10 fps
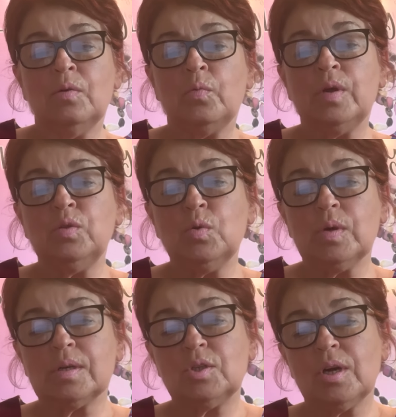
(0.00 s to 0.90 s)
when you
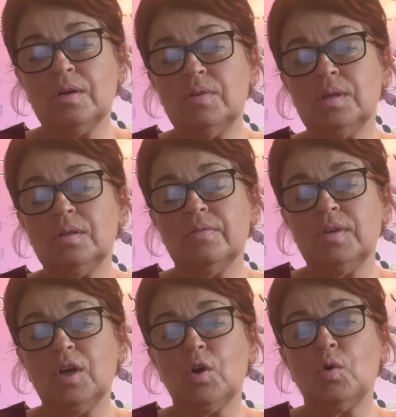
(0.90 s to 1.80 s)
are driving the
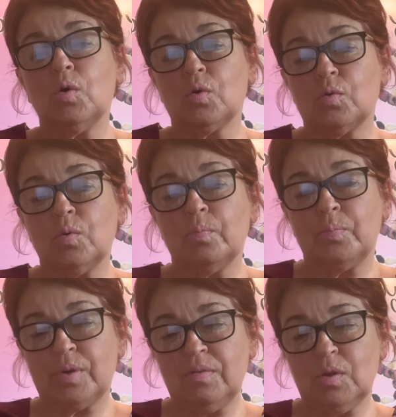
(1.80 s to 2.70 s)
vehicle or
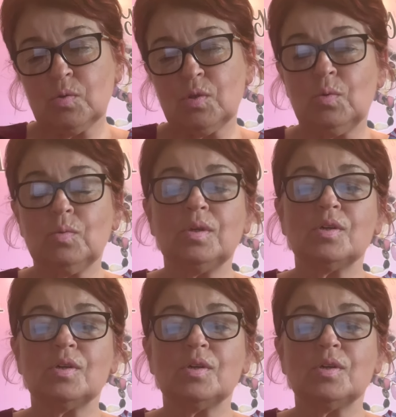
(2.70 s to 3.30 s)
previous owner